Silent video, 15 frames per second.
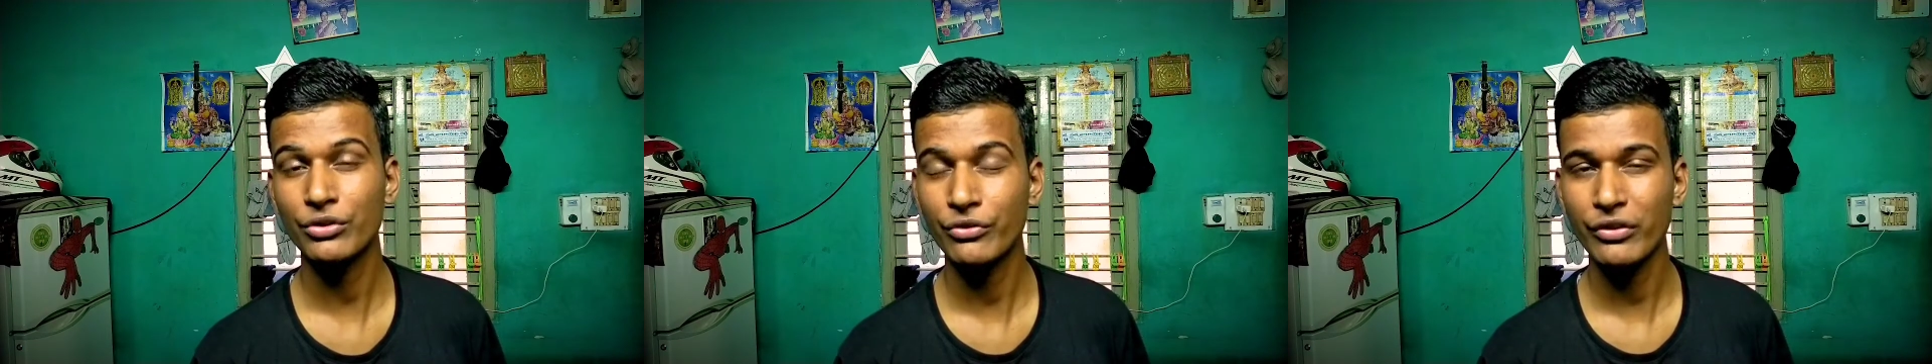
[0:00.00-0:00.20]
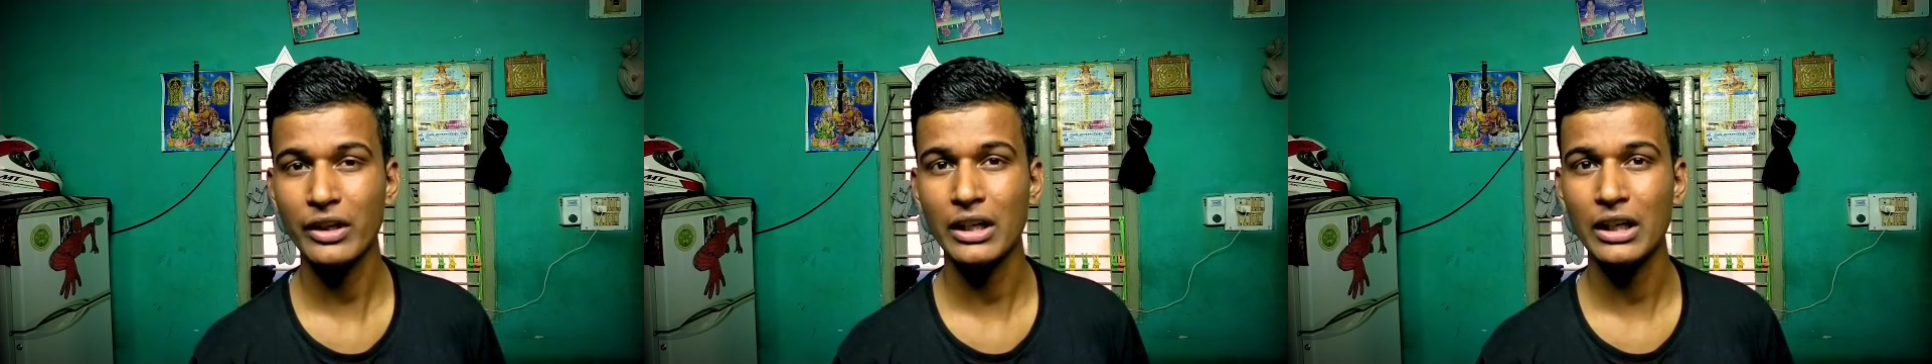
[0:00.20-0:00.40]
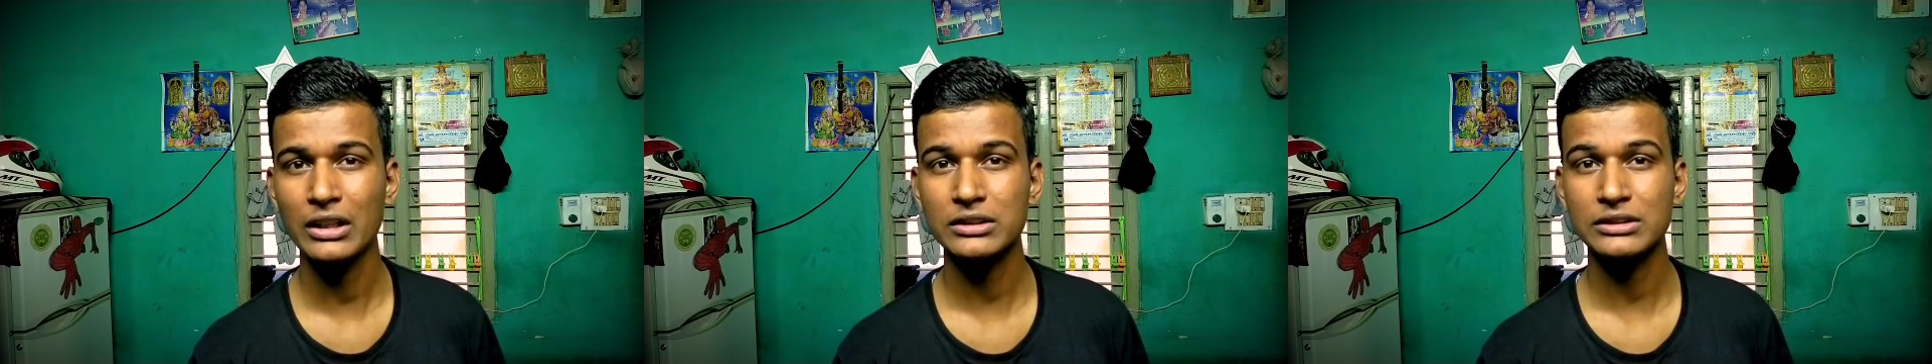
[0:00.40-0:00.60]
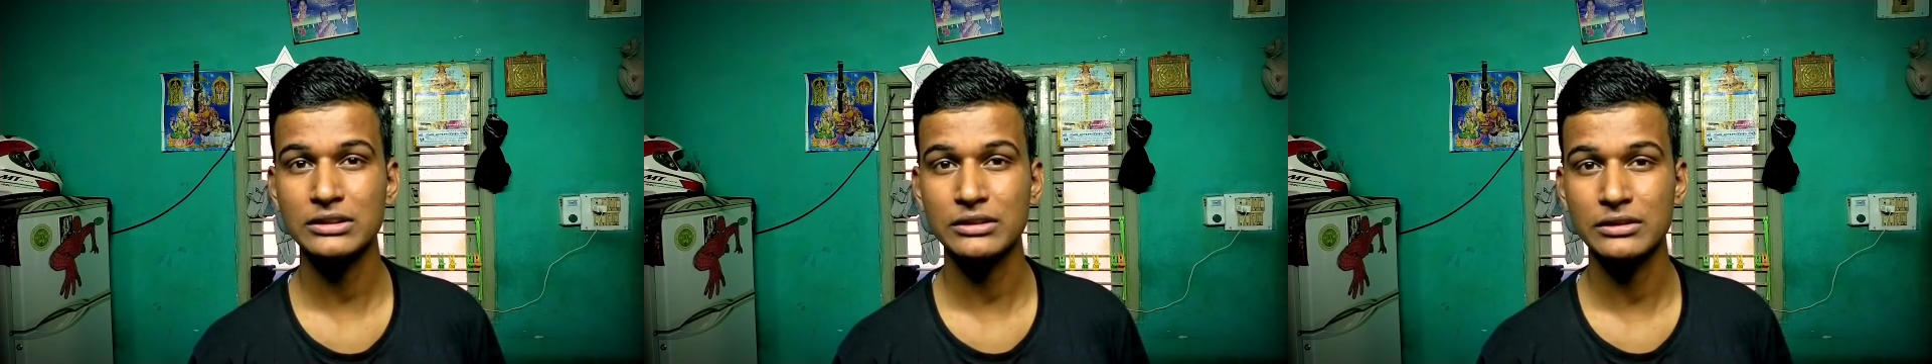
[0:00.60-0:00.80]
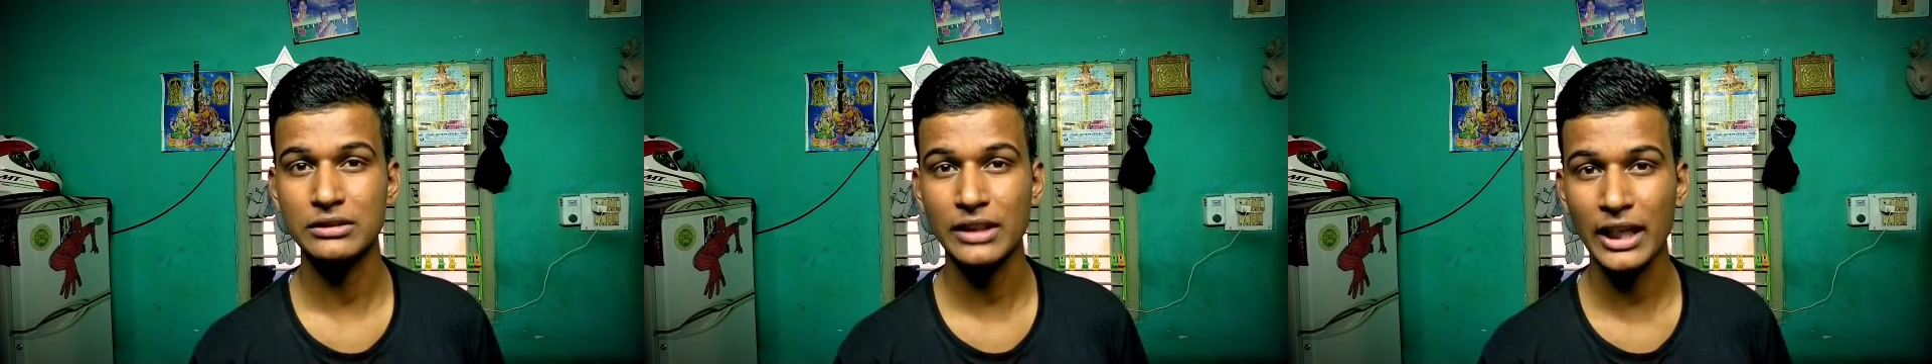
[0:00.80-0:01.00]
those fields,
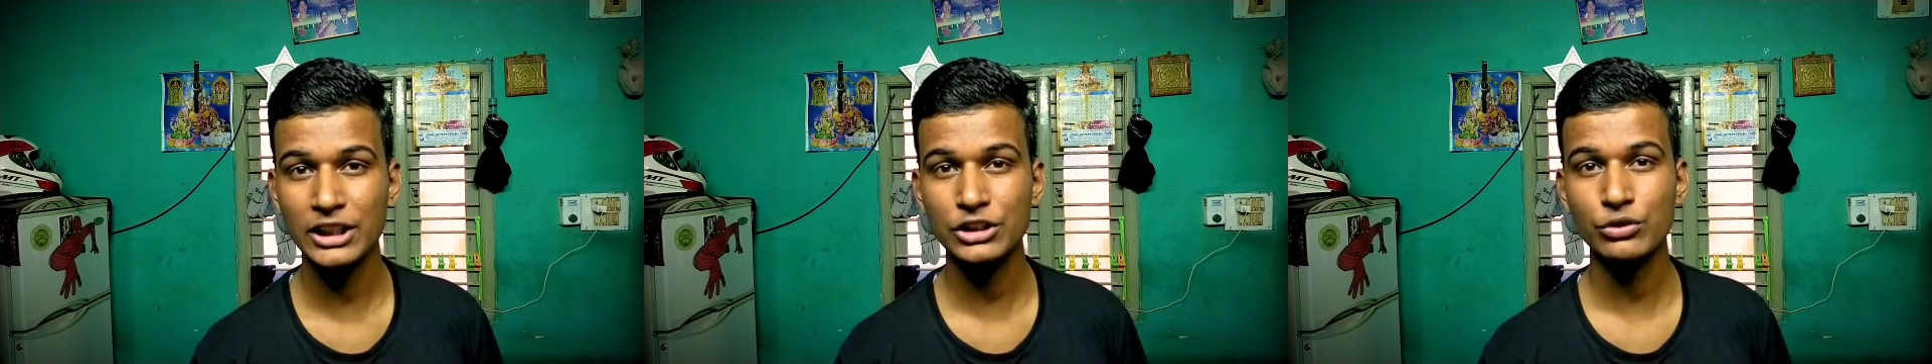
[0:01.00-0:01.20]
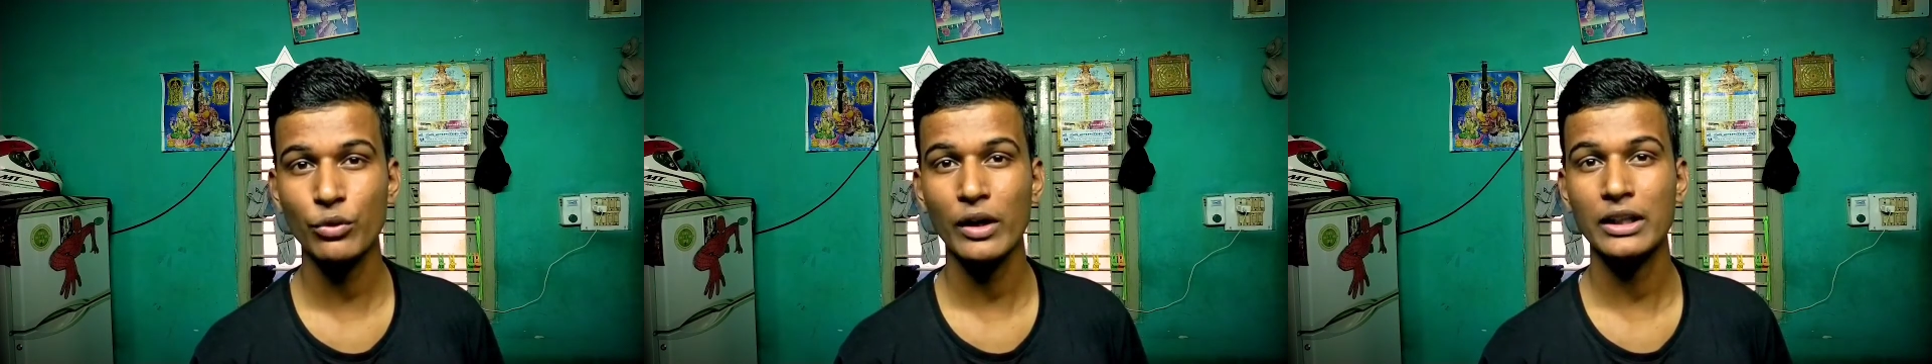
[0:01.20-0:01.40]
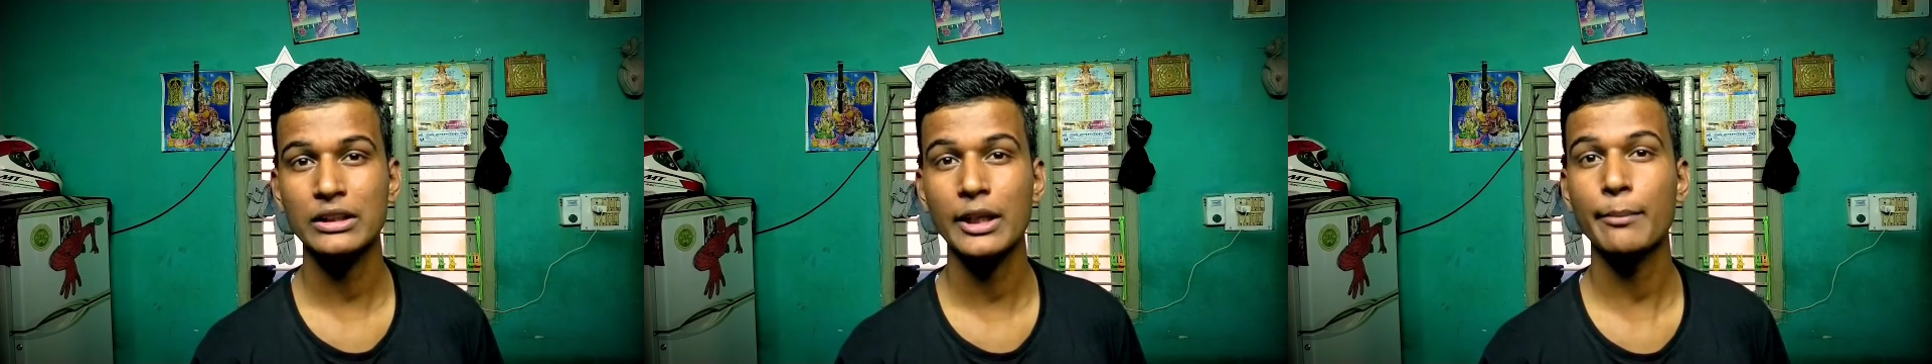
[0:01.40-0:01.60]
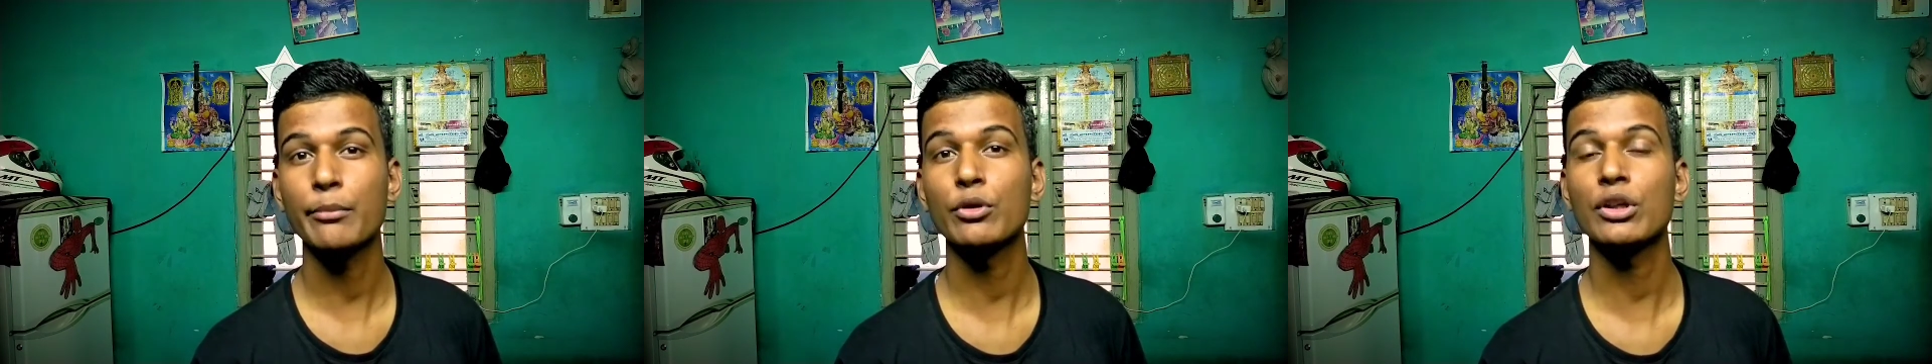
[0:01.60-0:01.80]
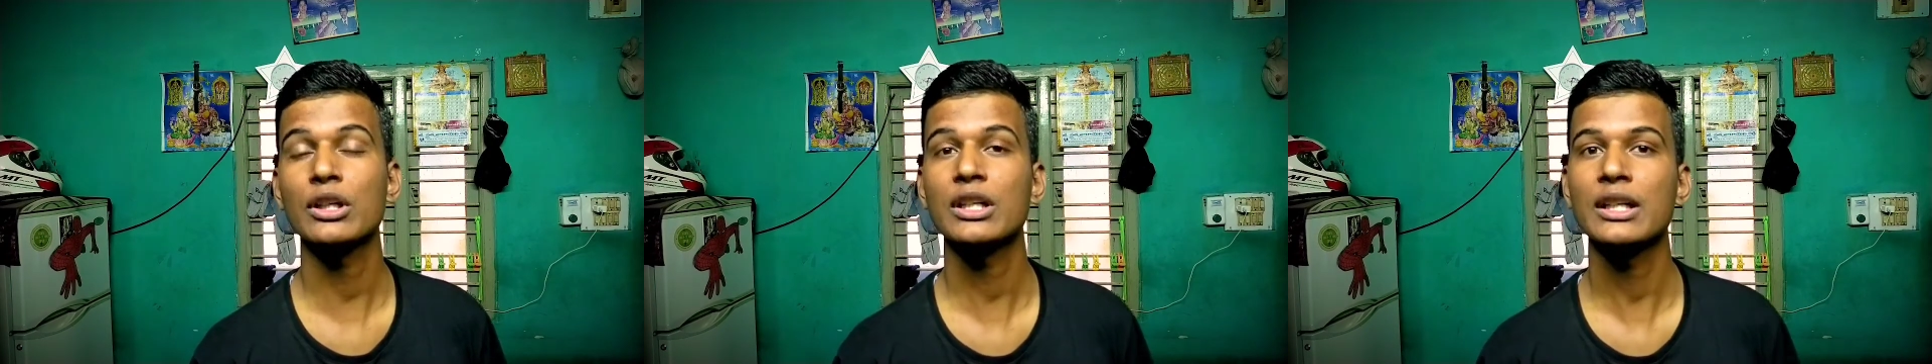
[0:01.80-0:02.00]
that's why they put